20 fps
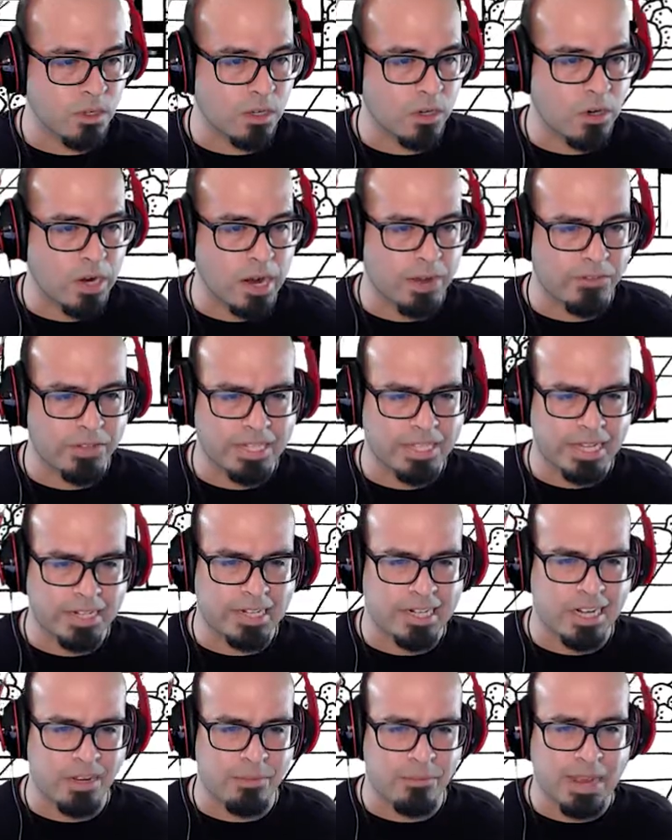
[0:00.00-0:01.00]
Alright, I've
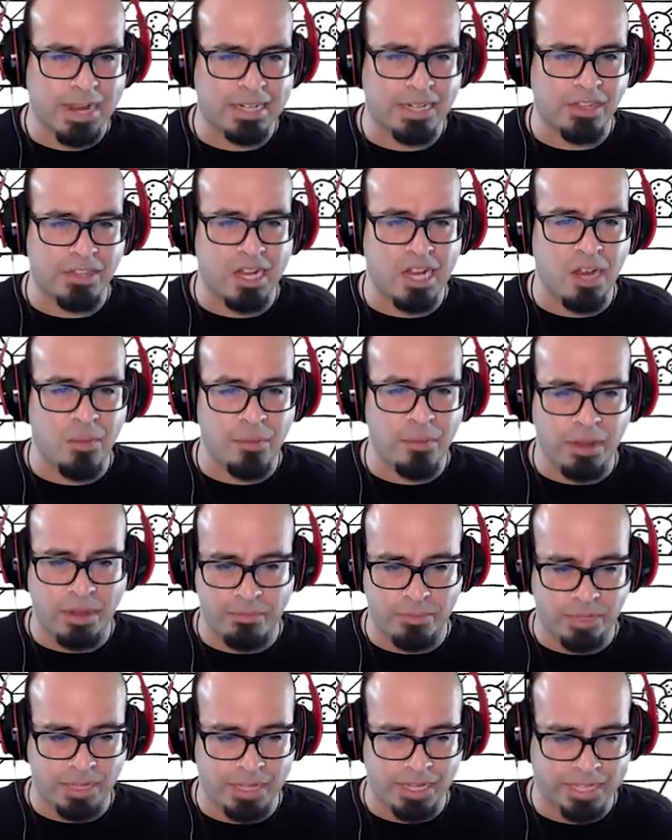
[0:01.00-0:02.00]
decided to come back to the
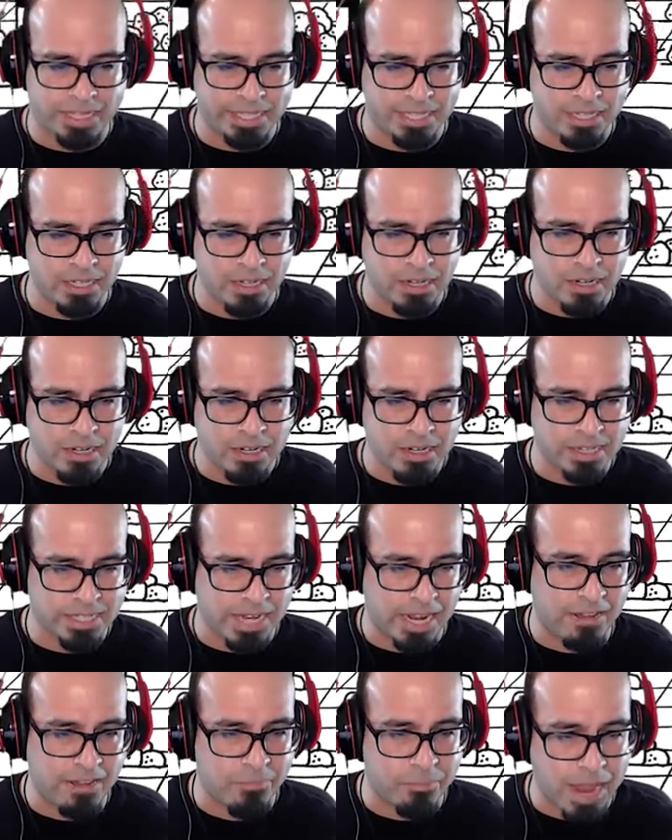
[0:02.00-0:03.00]
humming place,
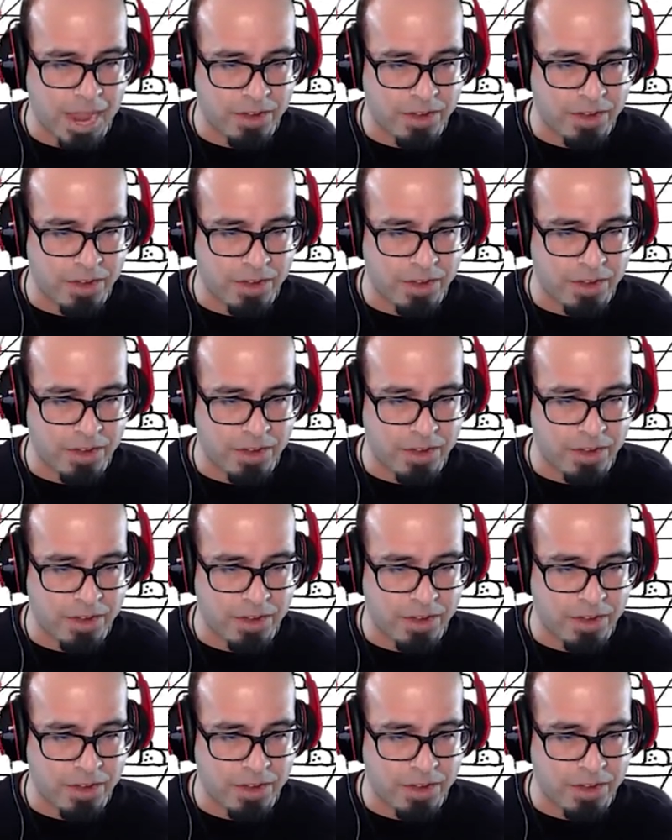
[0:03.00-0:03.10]
because I have